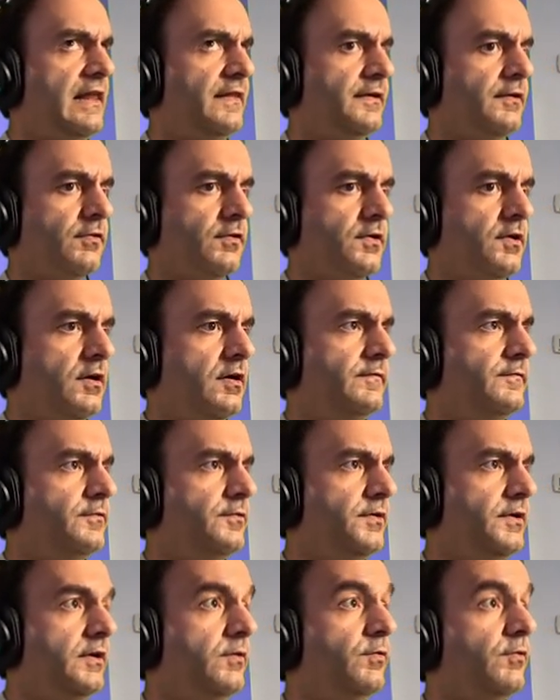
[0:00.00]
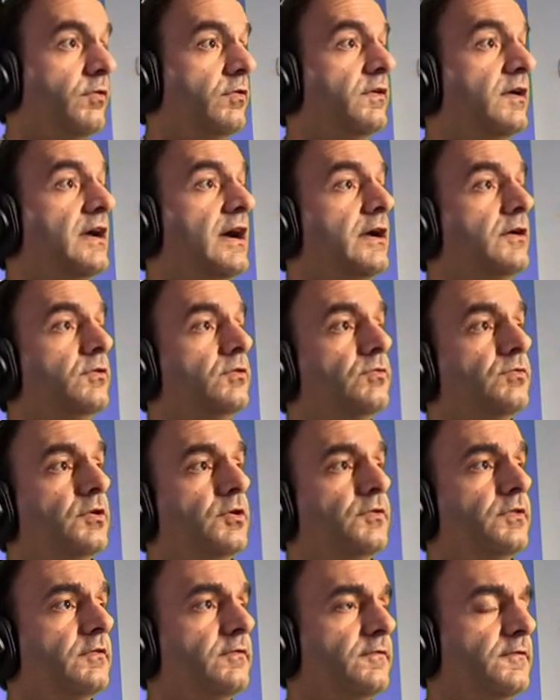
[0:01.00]
Alex Convery was the guy who
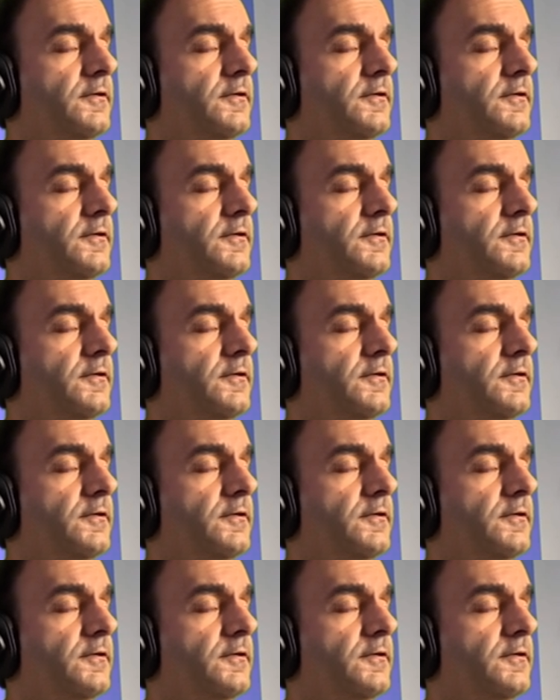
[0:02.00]
wrote the